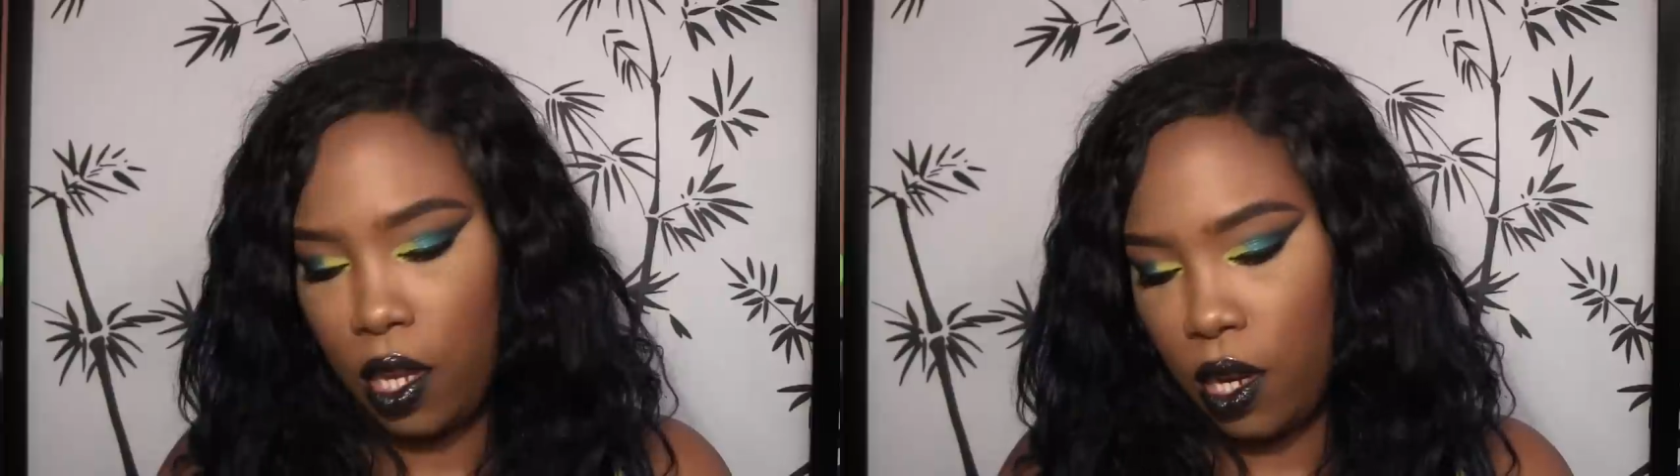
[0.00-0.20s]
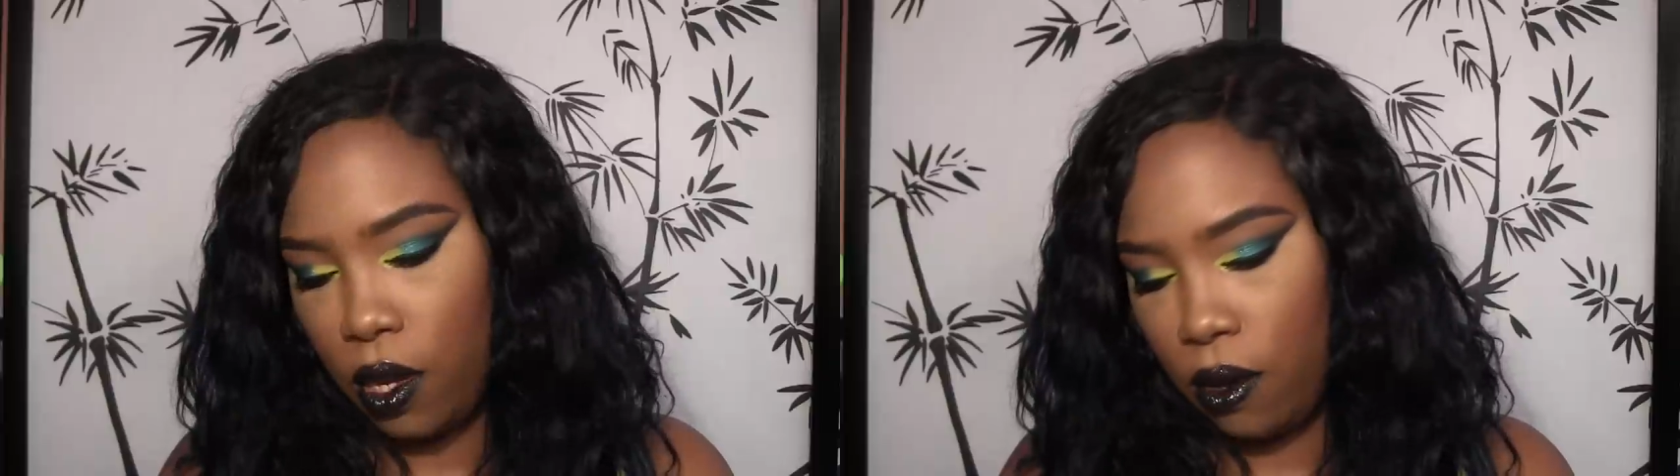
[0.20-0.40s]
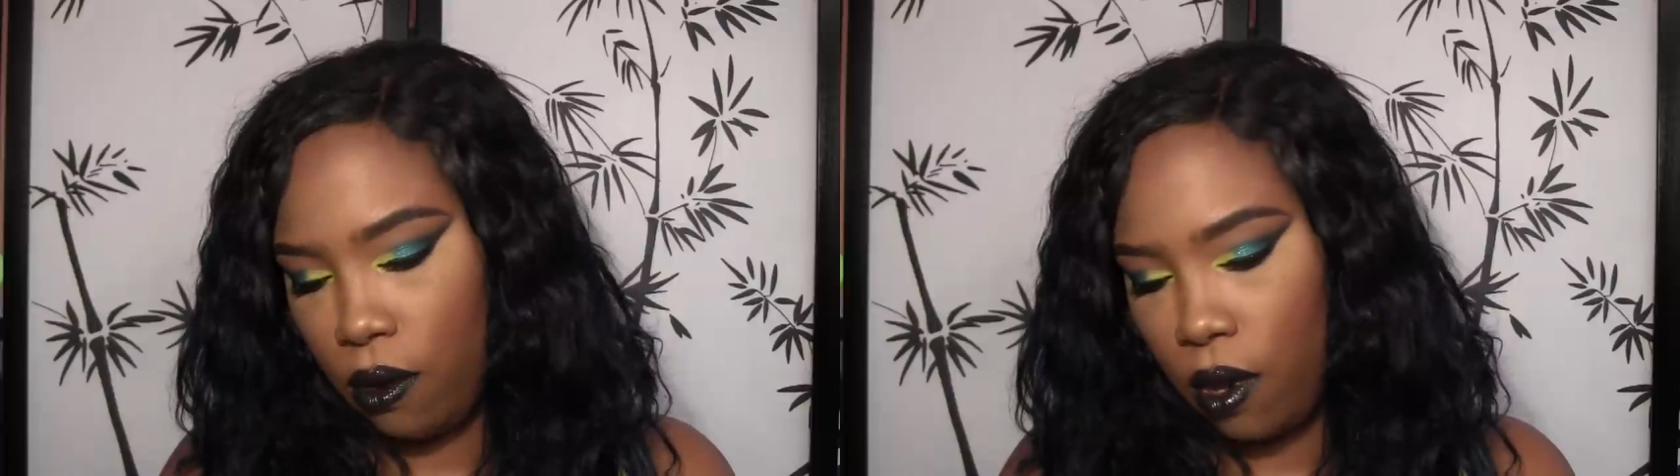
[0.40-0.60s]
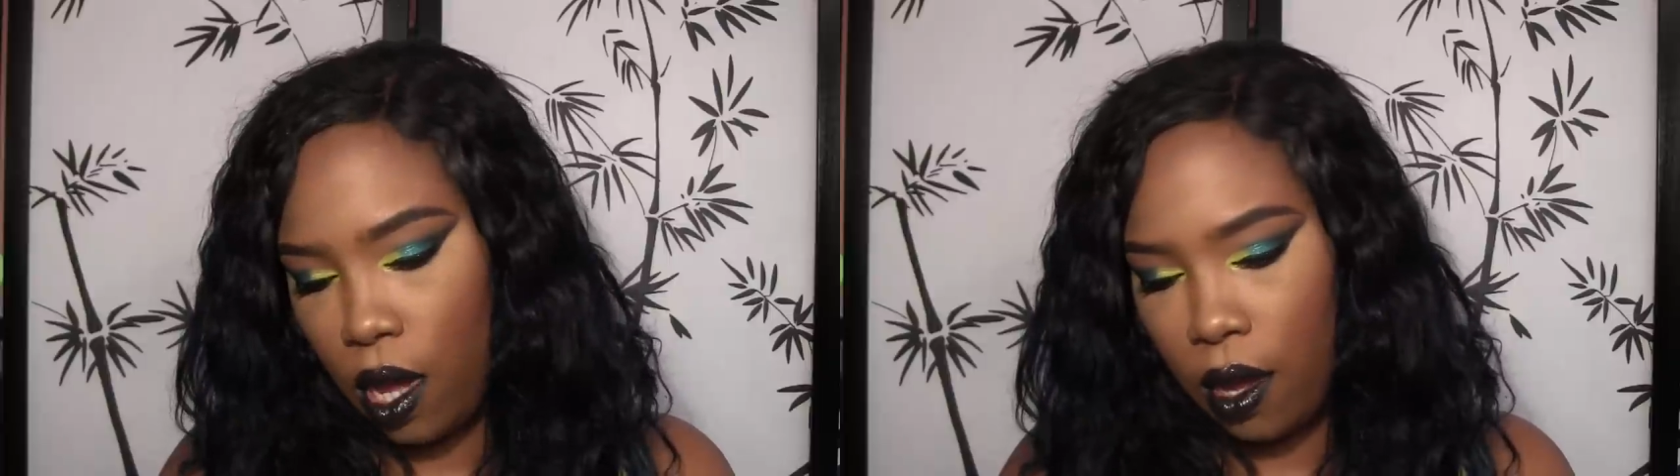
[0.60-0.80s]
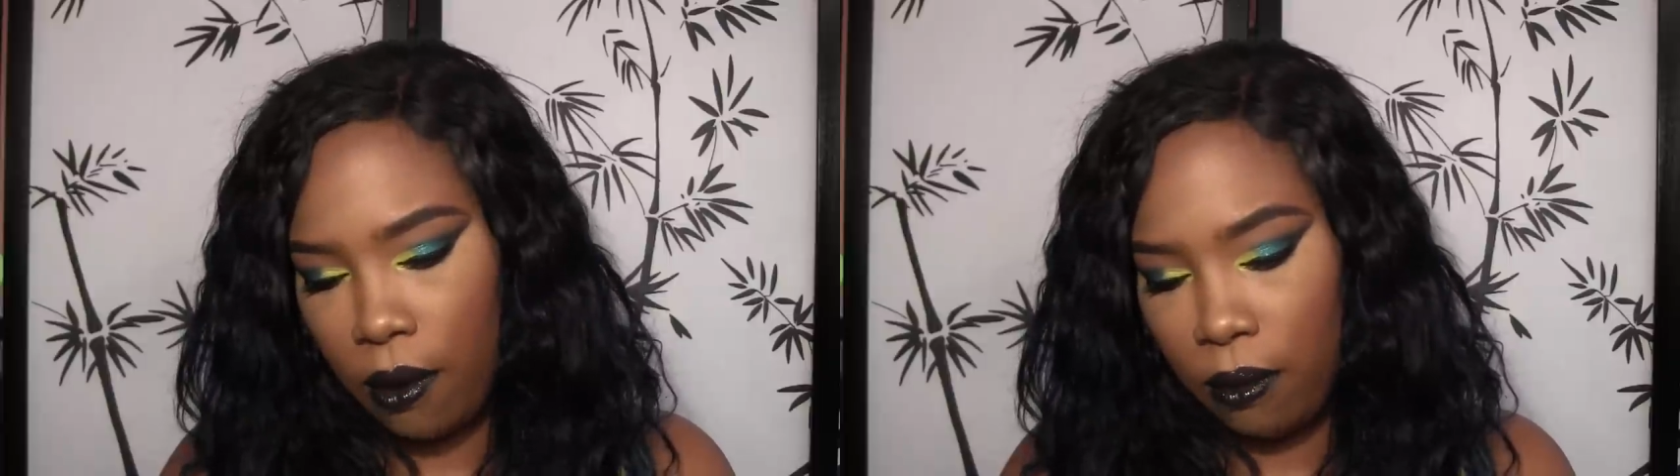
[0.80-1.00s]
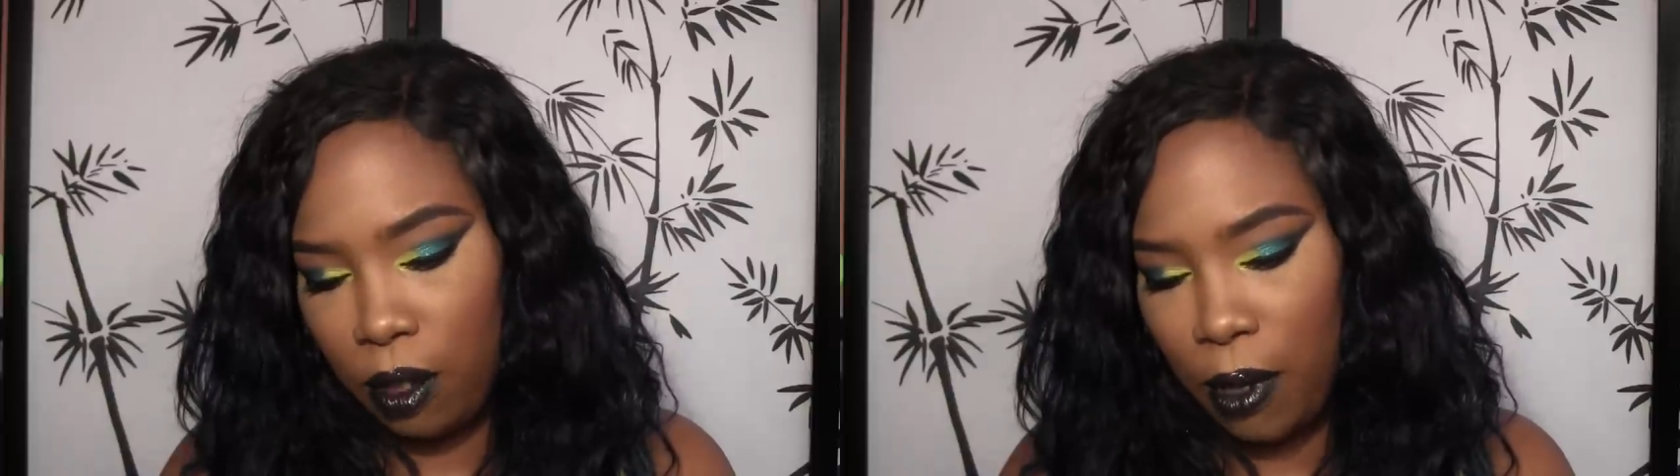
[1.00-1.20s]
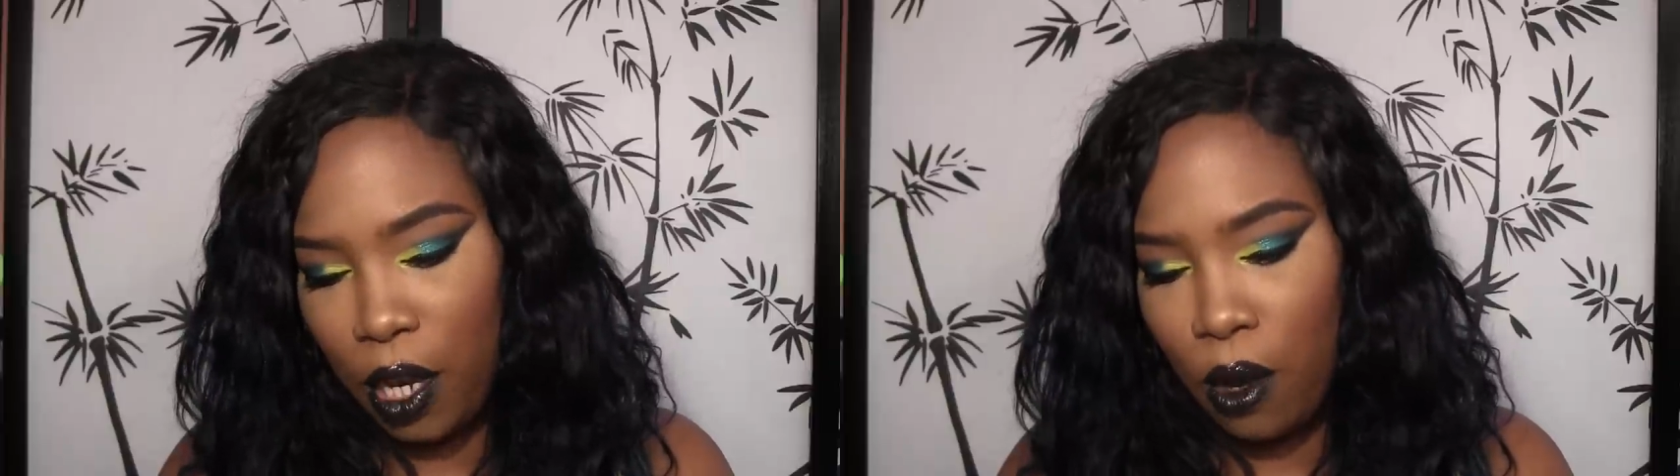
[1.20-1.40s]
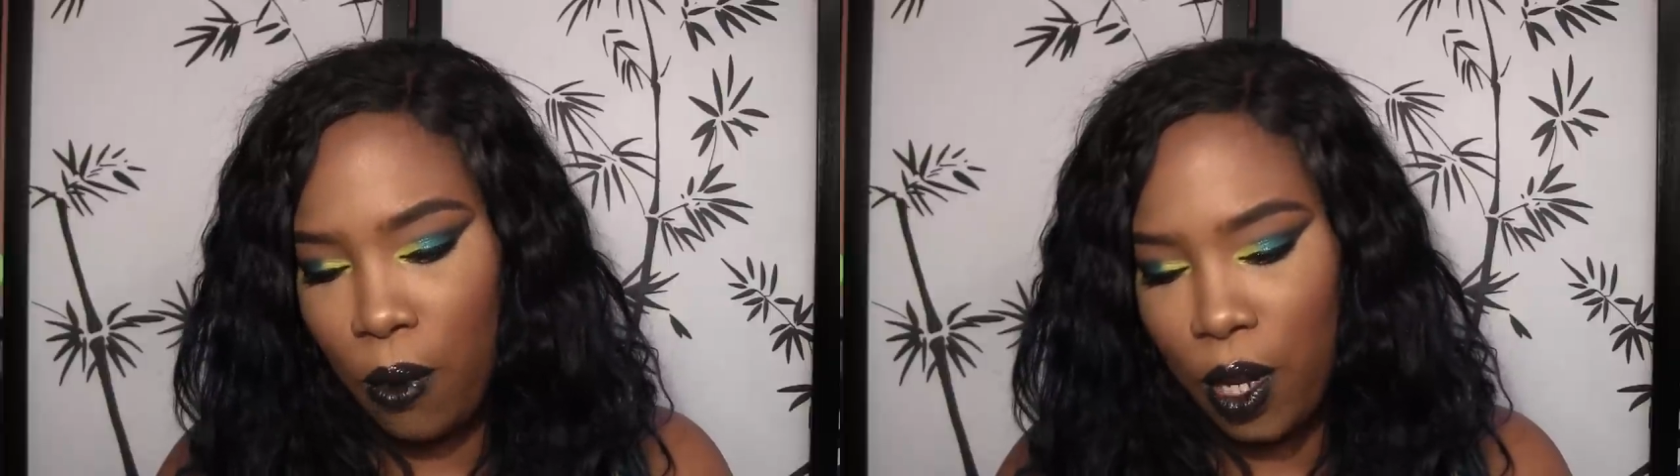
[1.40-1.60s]
you know um,
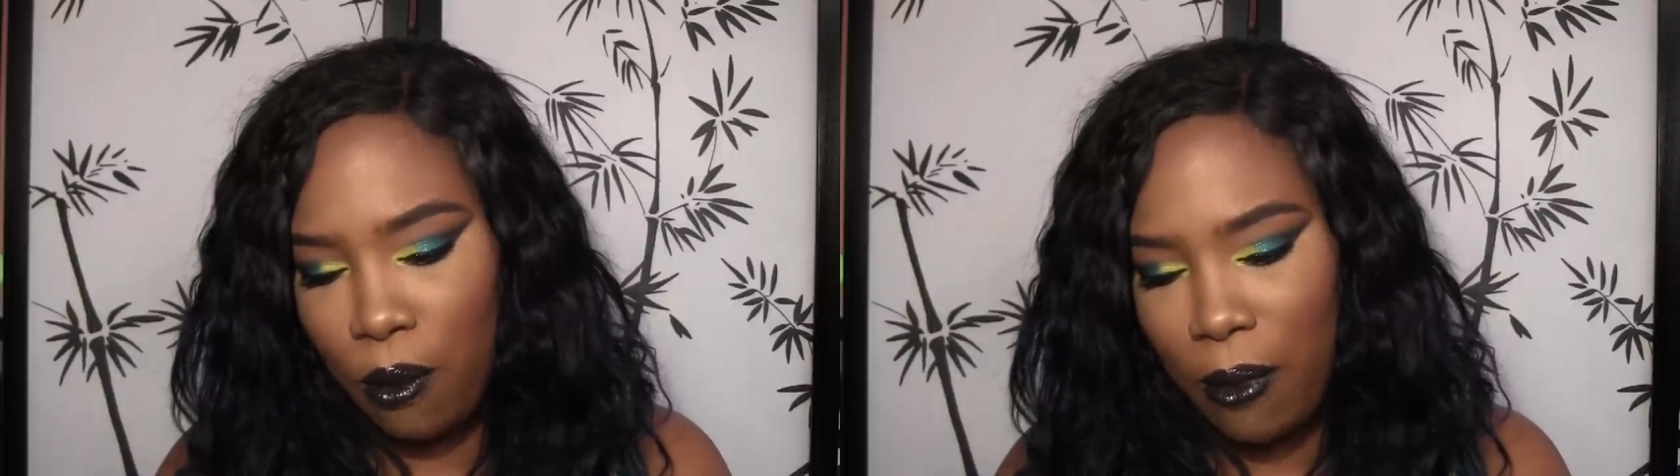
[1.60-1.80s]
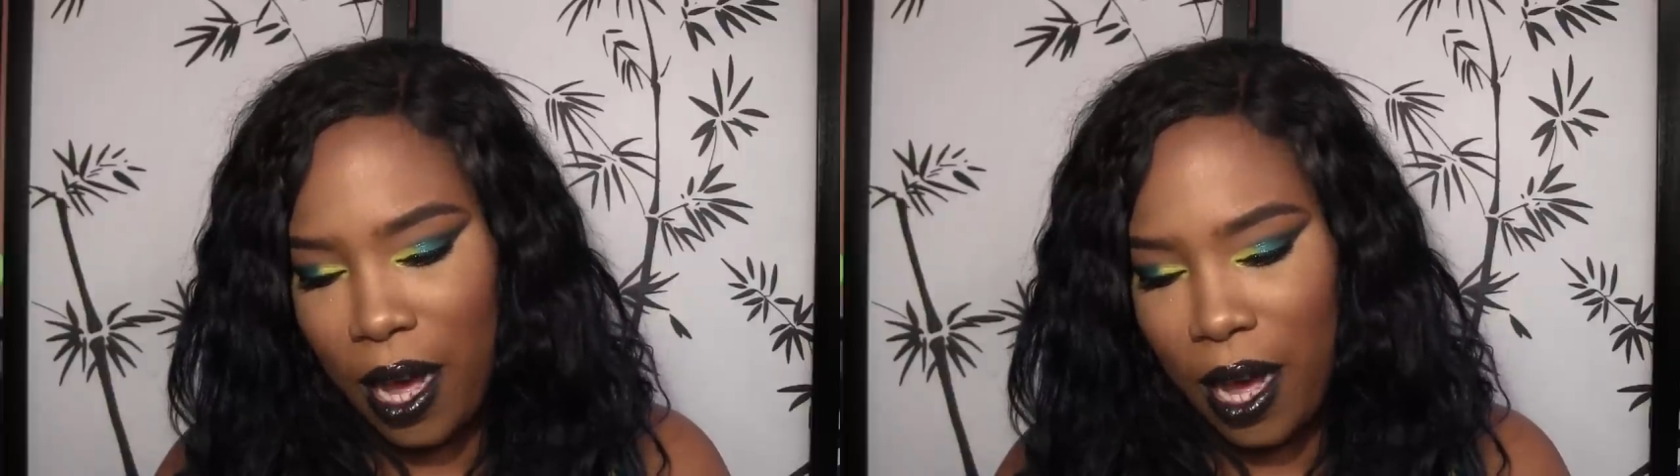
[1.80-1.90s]
depending on where you